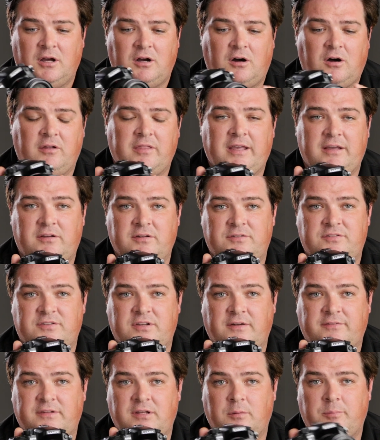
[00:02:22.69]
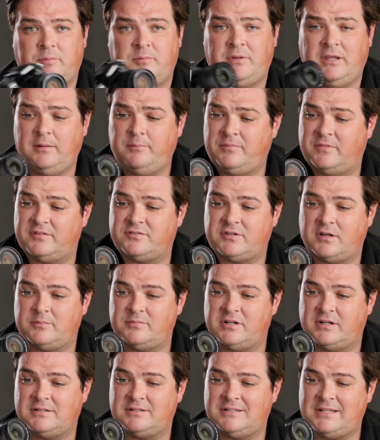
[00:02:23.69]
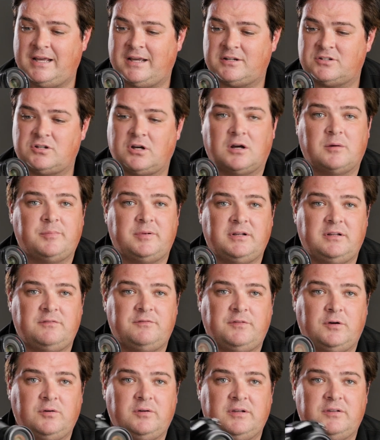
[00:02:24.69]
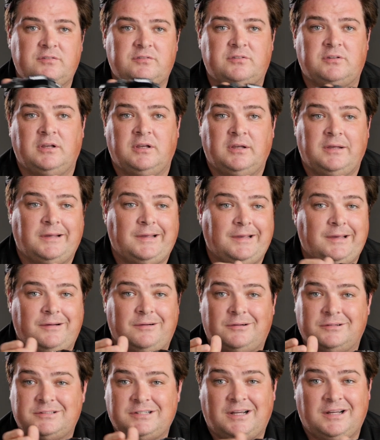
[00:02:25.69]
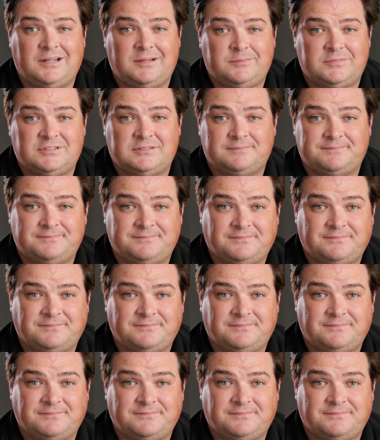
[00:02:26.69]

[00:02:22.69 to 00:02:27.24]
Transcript: all that good stuff to help keep the subject tack sharp and in focus at all times.